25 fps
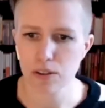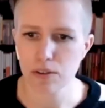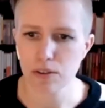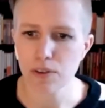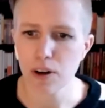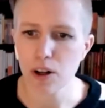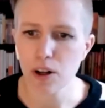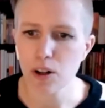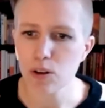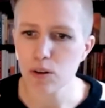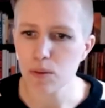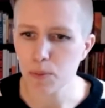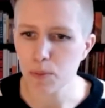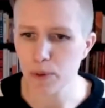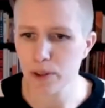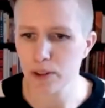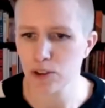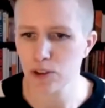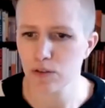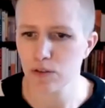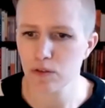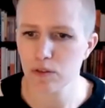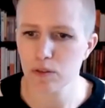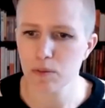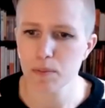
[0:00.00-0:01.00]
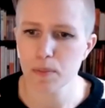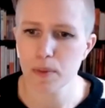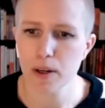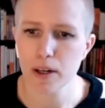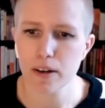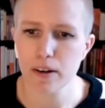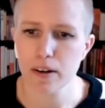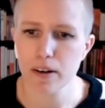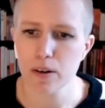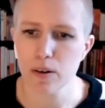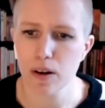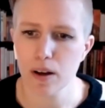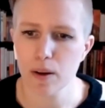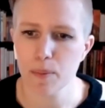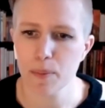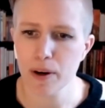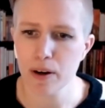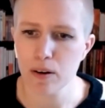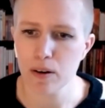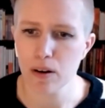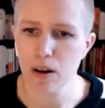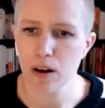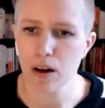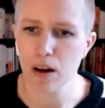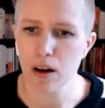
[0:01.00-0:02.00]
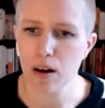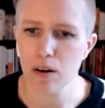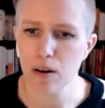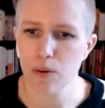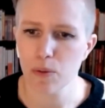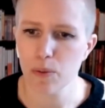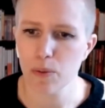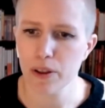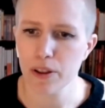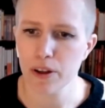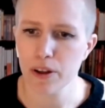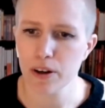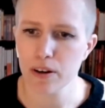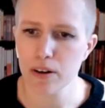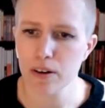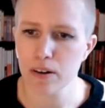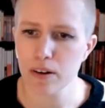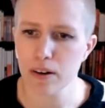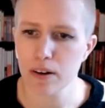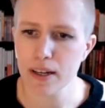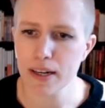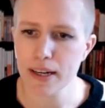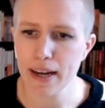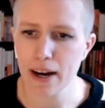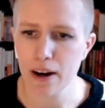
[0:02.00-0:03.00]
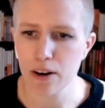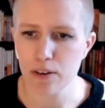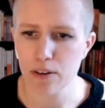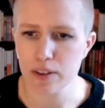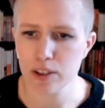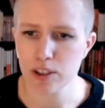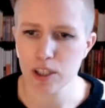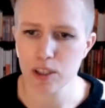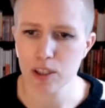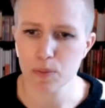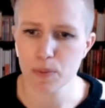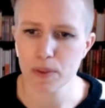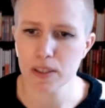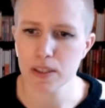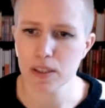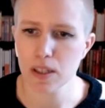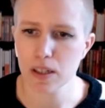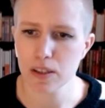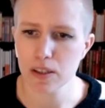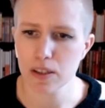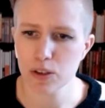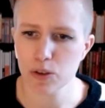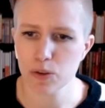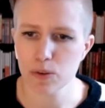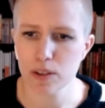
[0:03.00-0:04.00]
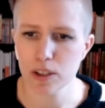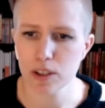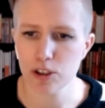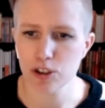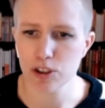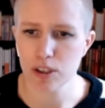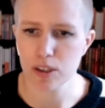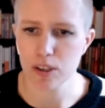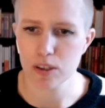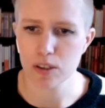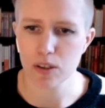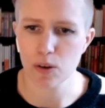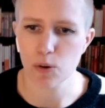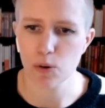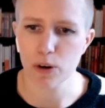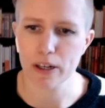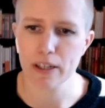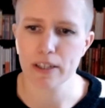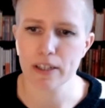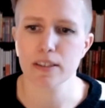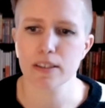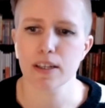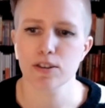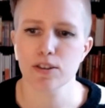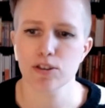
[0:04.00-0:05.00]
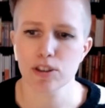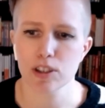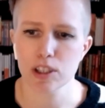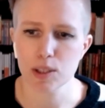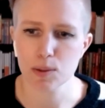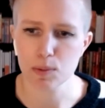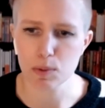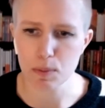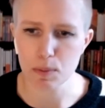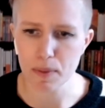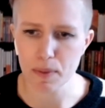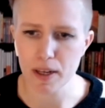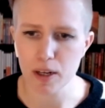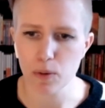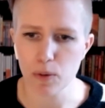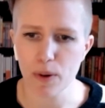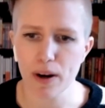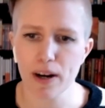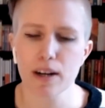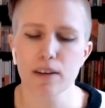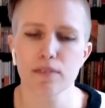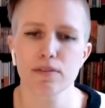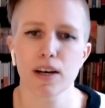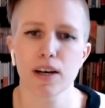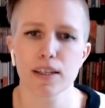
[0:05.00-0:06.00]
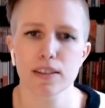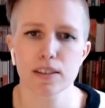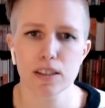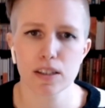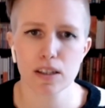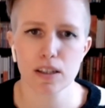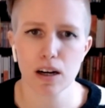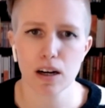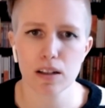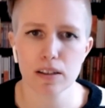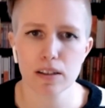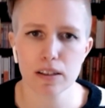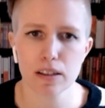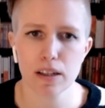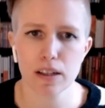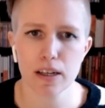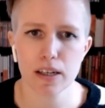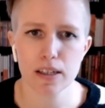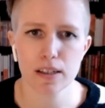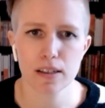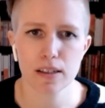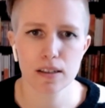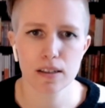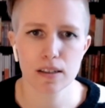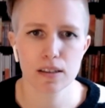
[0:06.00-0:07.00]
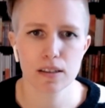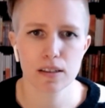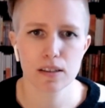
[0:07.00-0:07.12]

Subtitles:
a follow-up question from Margaret about whether any outreach has been done to Indigenous organizations to be made aware of that Dear Colleague Letter.